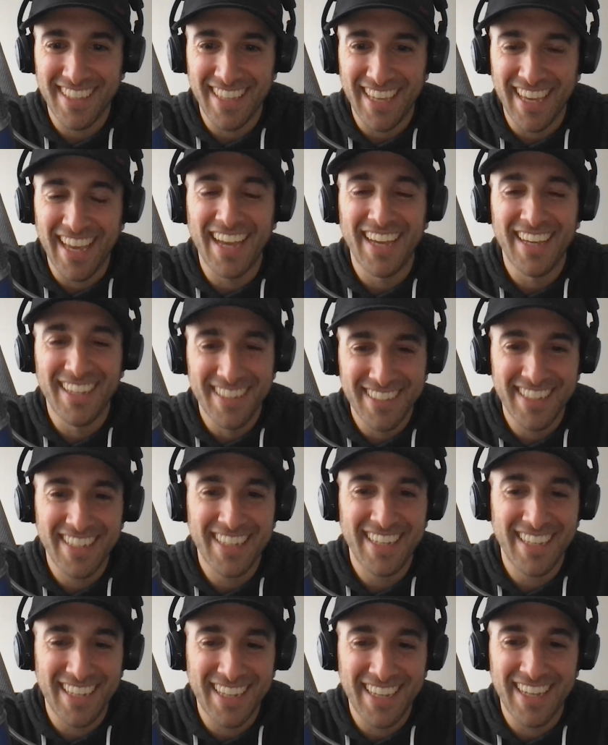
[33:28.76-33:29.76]
Yeah.
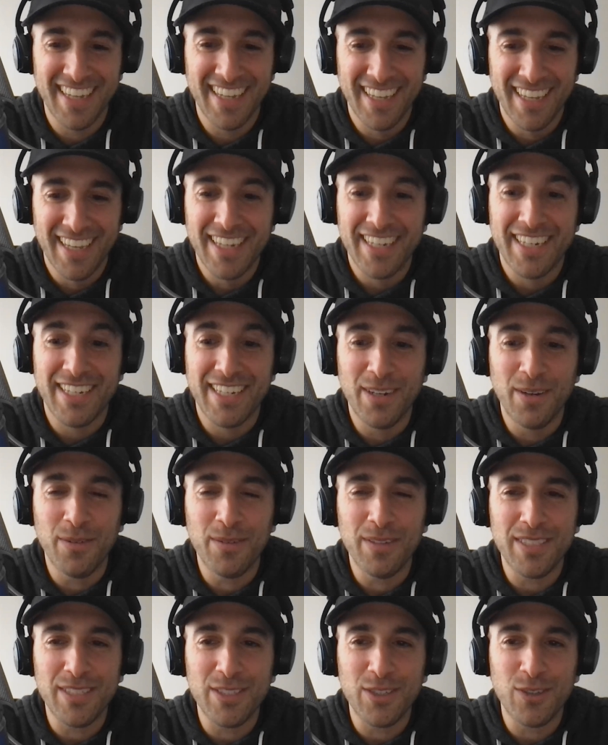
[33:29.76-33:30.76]
You know, it
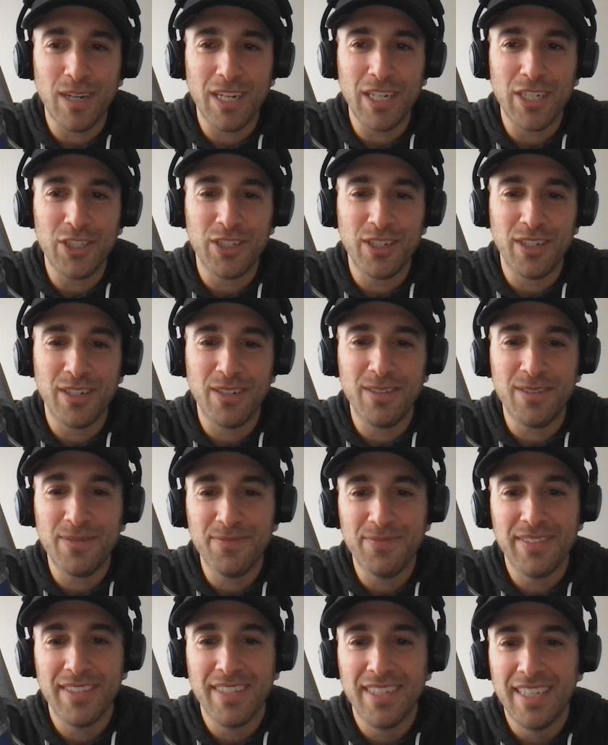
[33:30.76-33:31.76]
was a great show
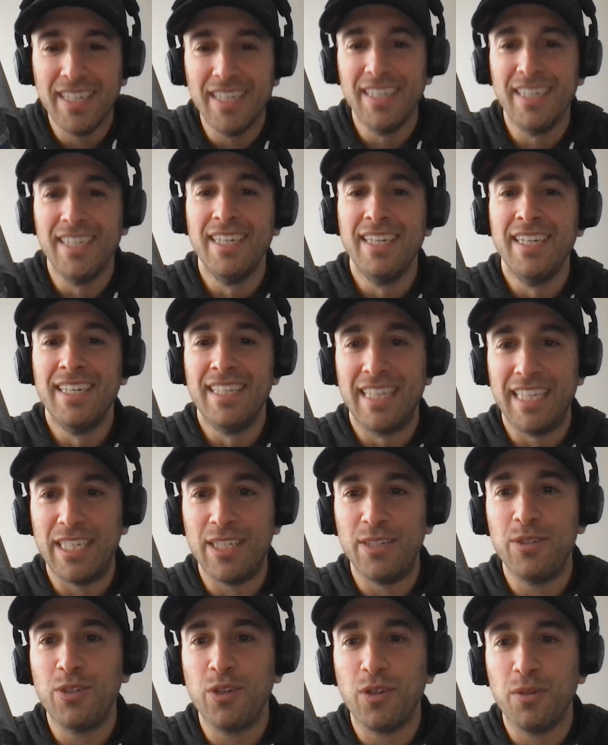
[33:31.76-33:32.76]
that
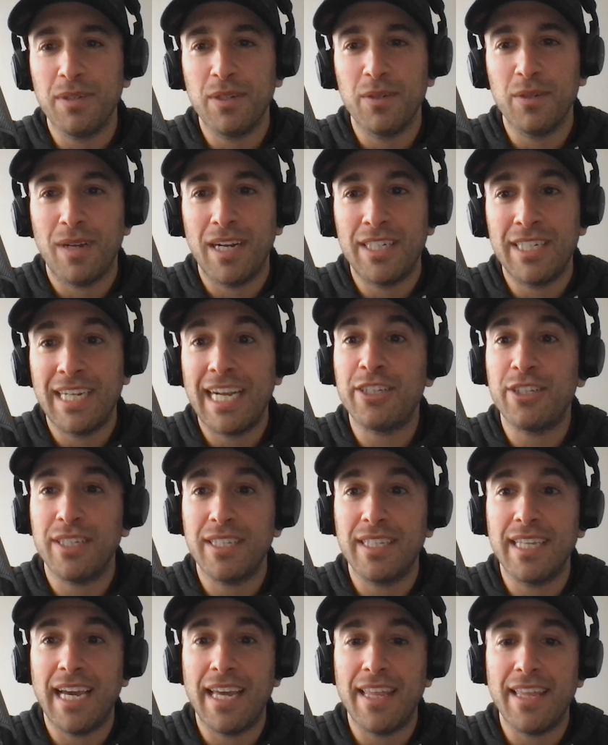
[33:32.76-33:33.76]
you told me to watch.
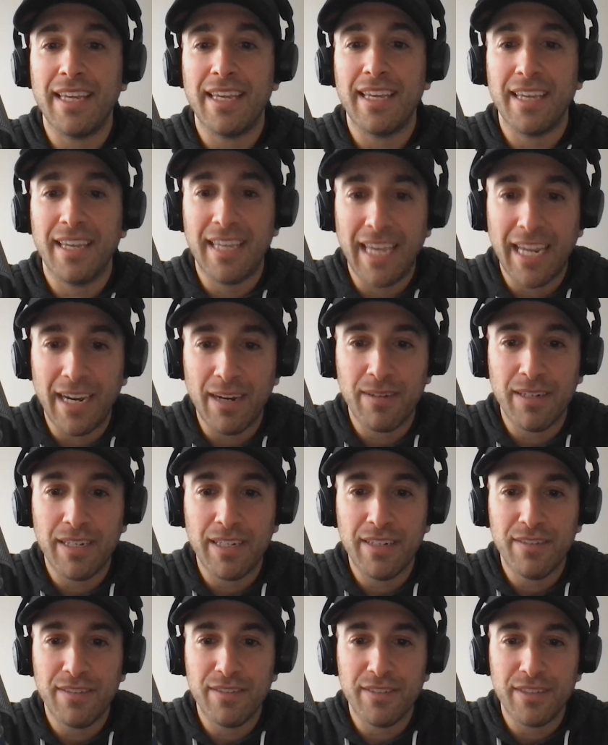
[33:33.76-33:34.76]
Actually, I think
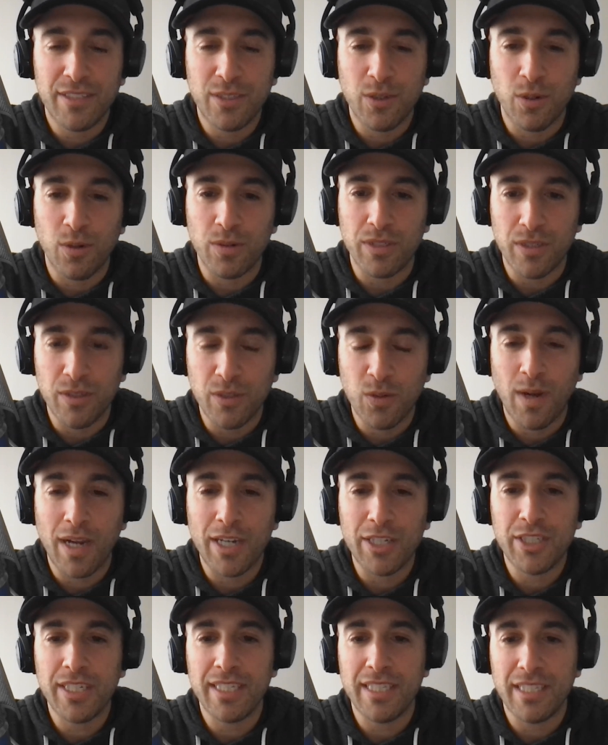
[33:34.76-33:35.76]
Gary told you to
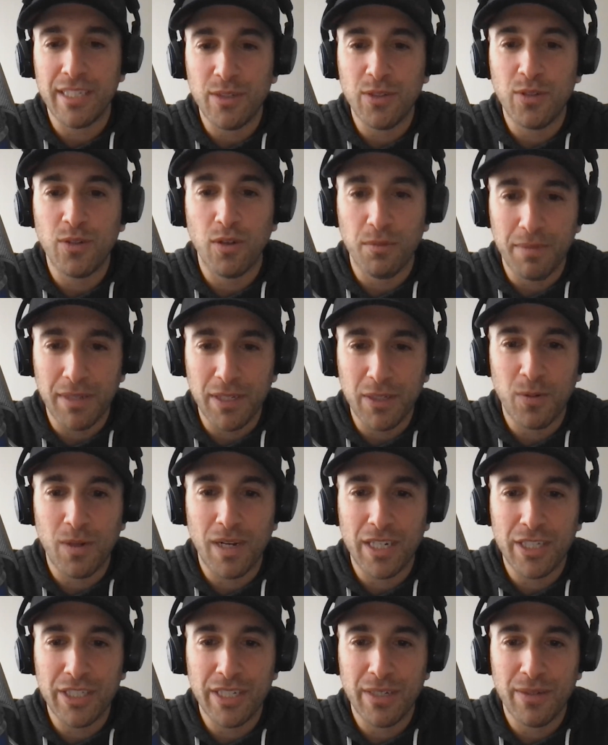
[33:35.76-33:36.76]
watch it, and then you told me to
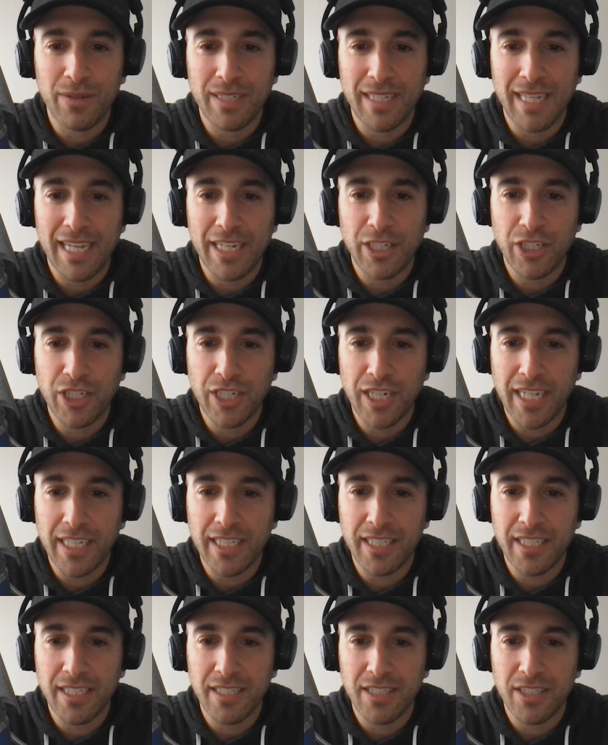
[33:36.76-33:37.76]
watch it. It was that
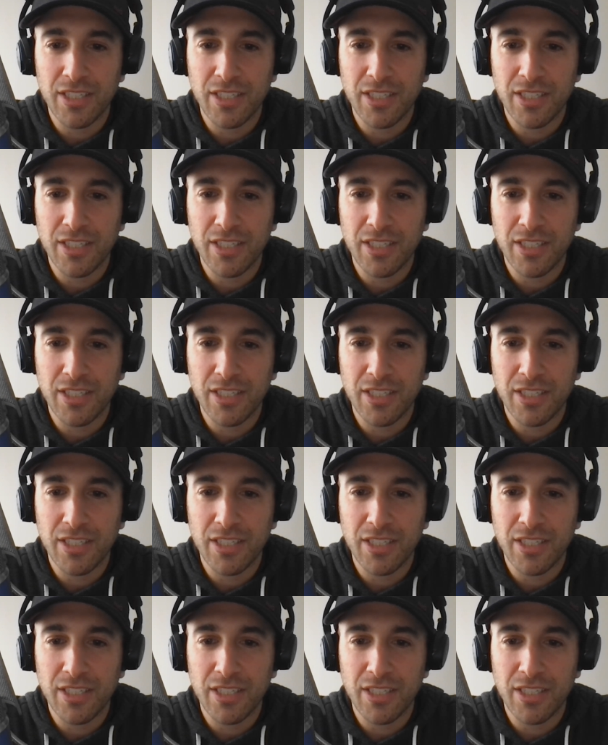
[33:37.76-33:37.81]
chess